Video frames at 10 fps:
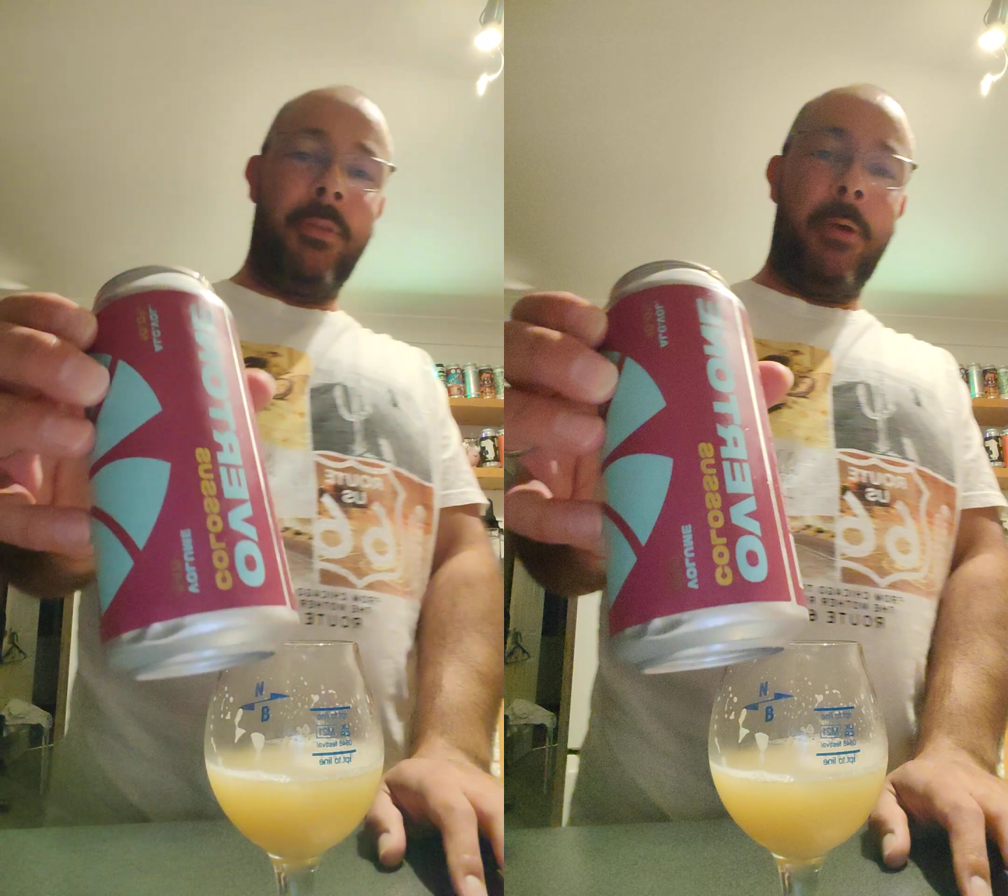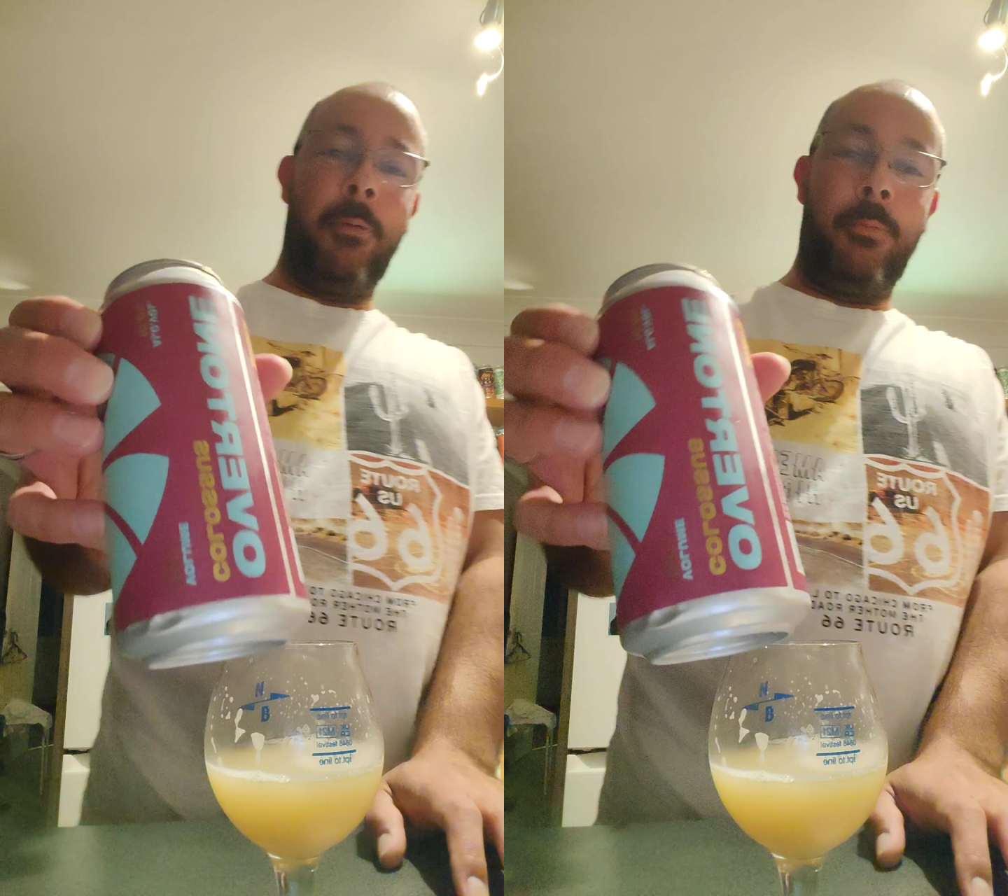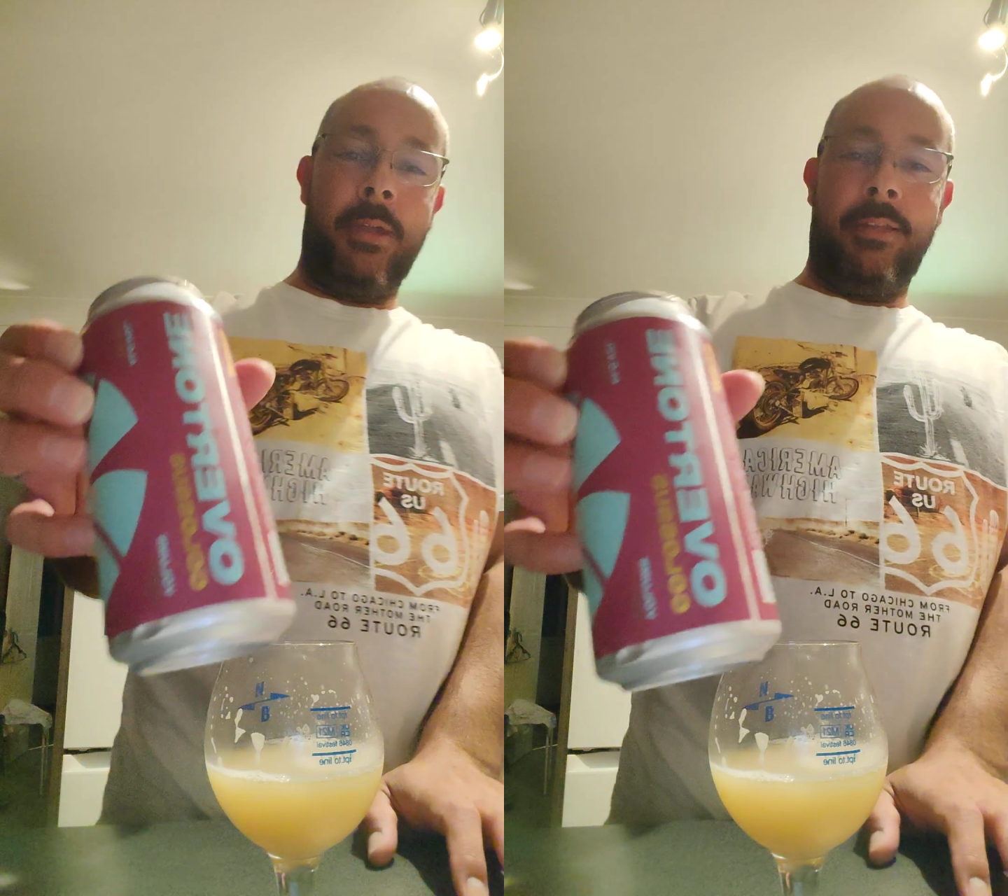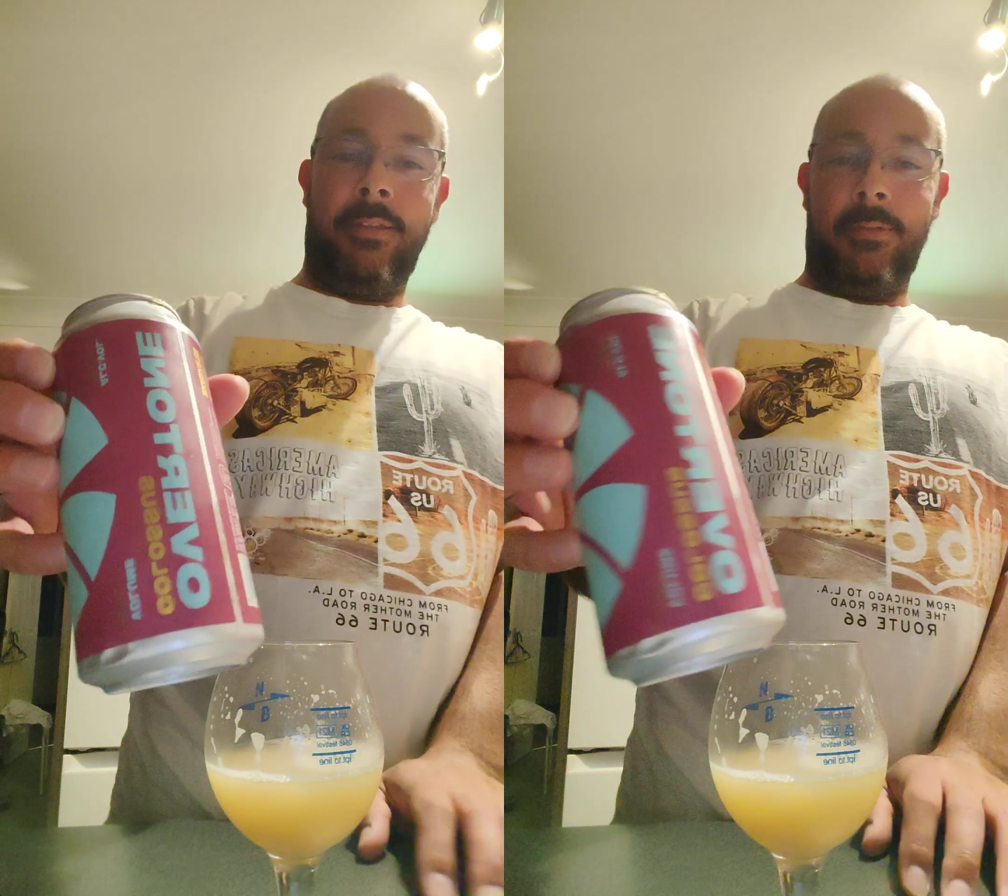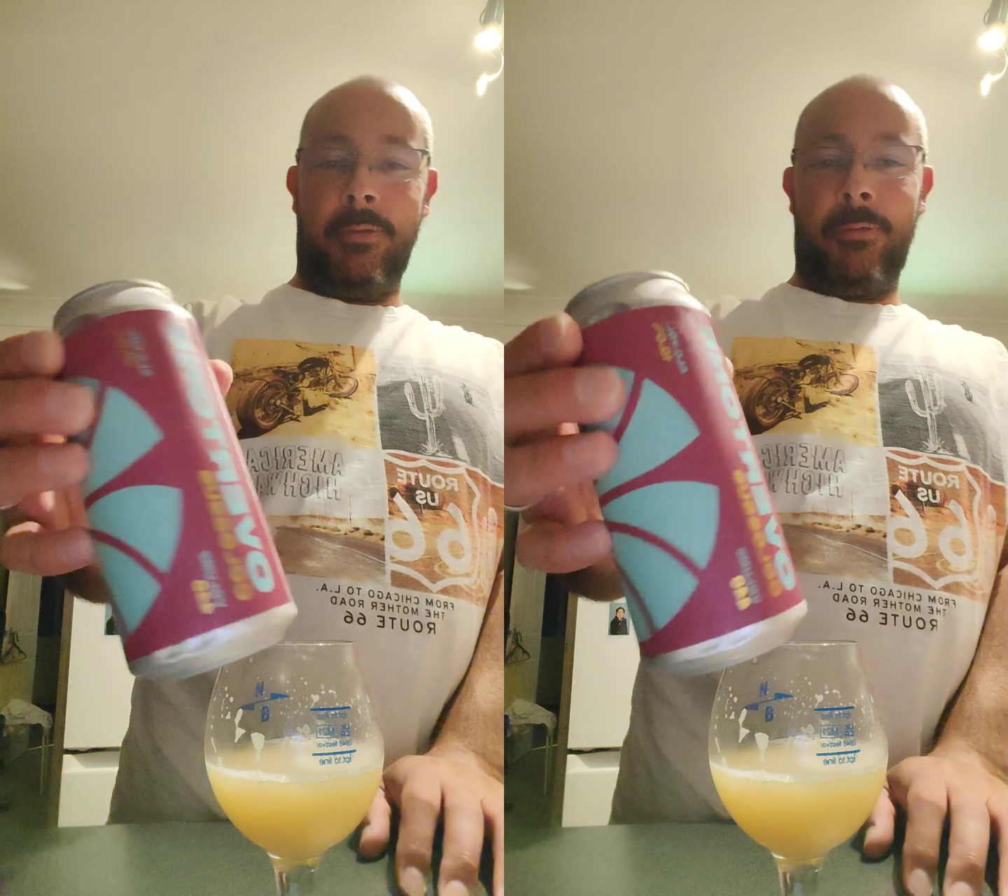to that all week
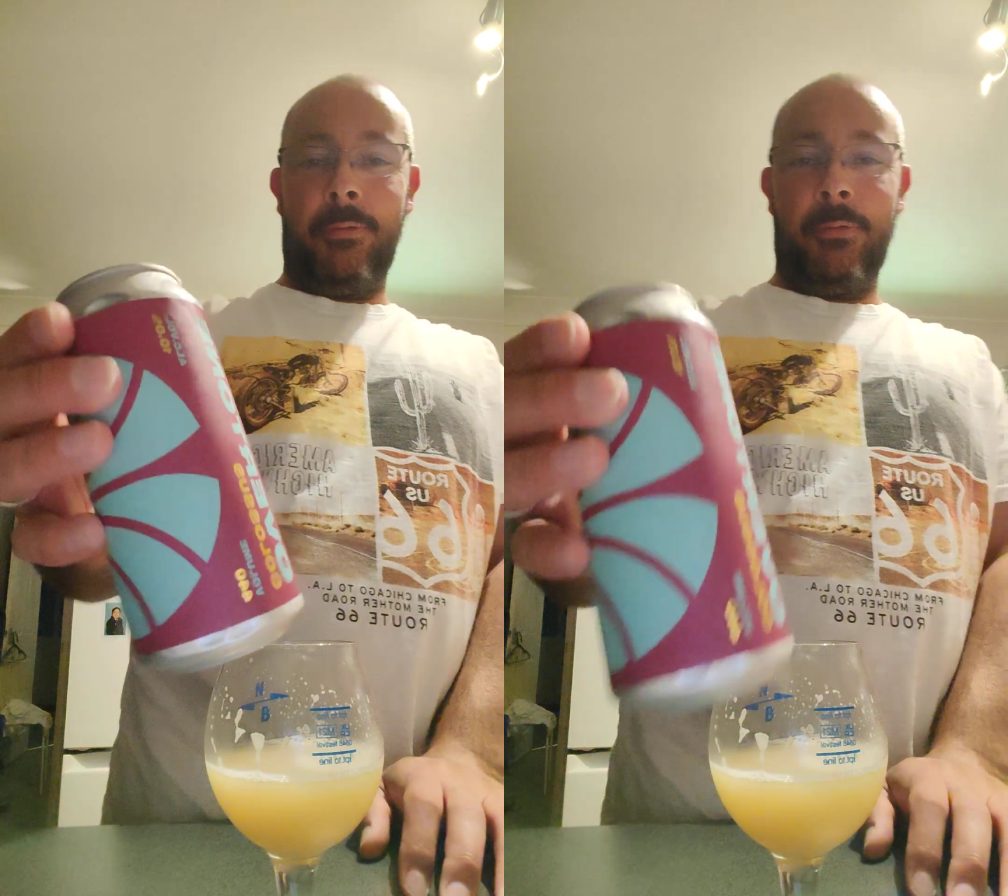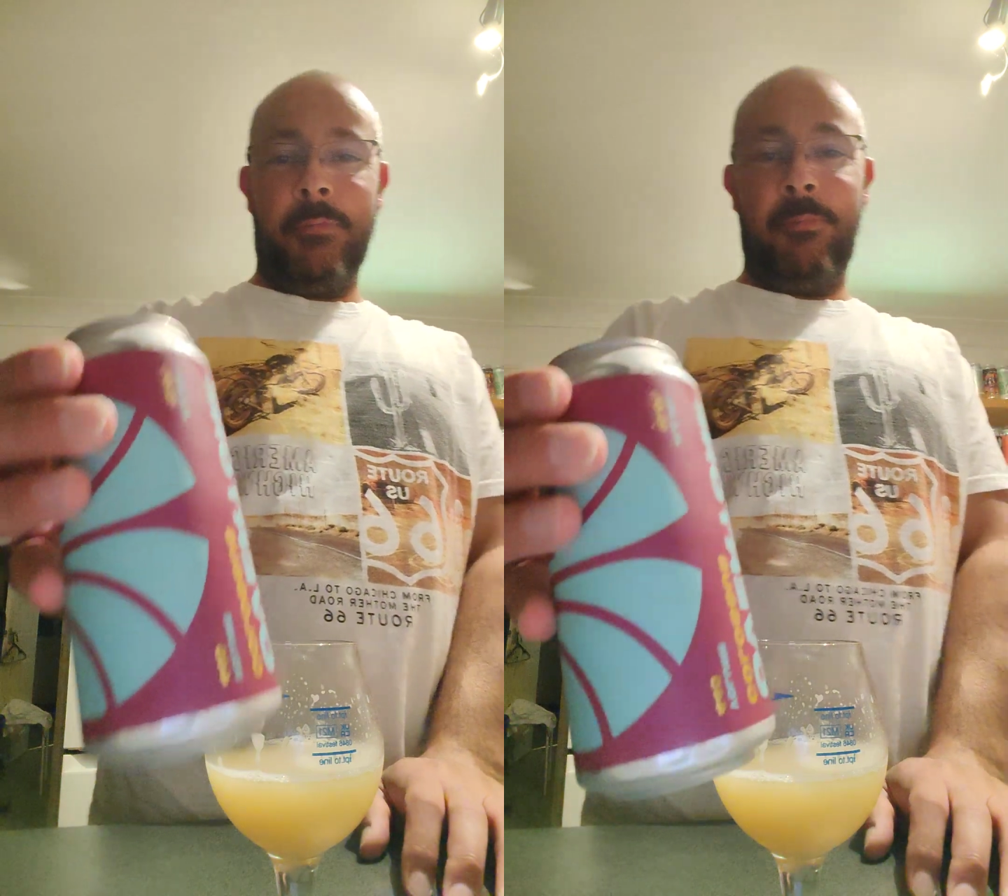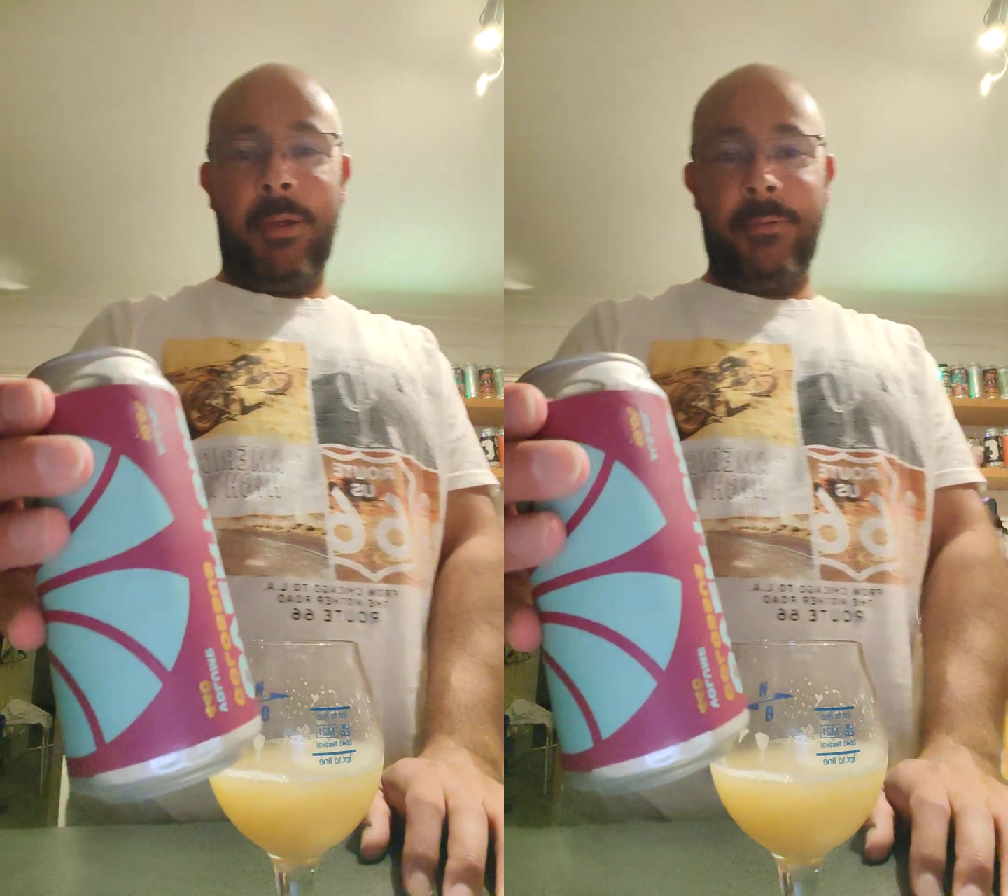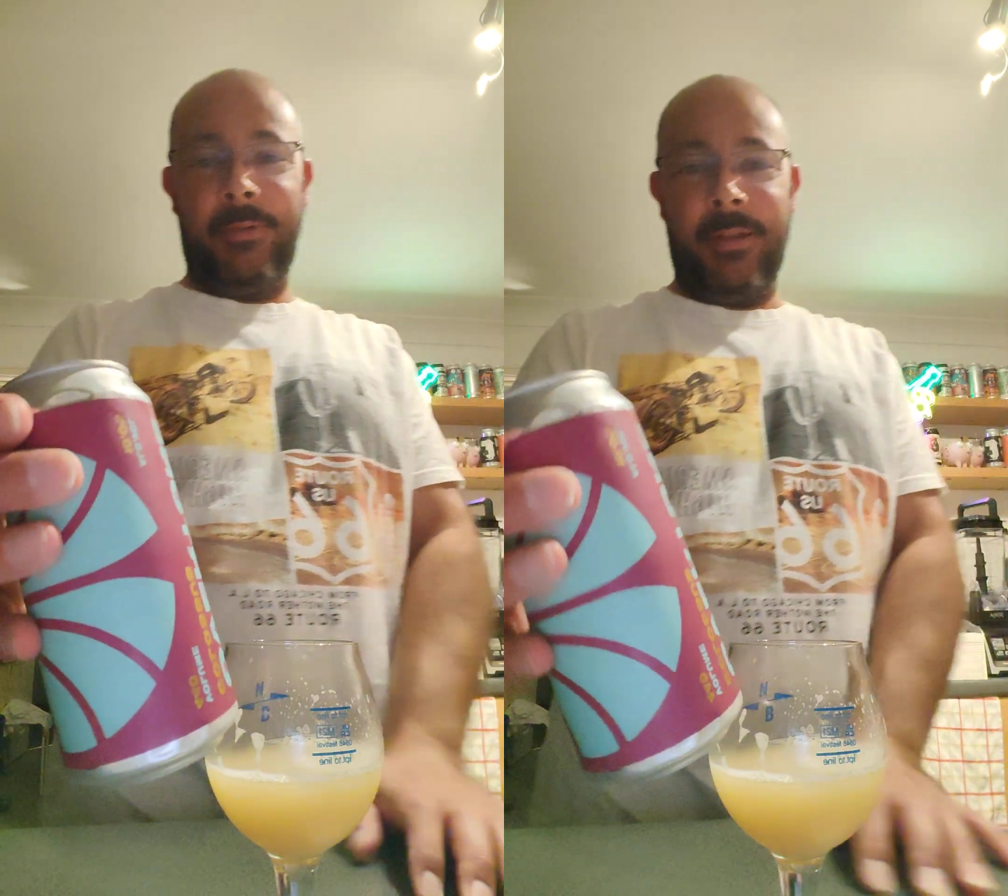since I saw him post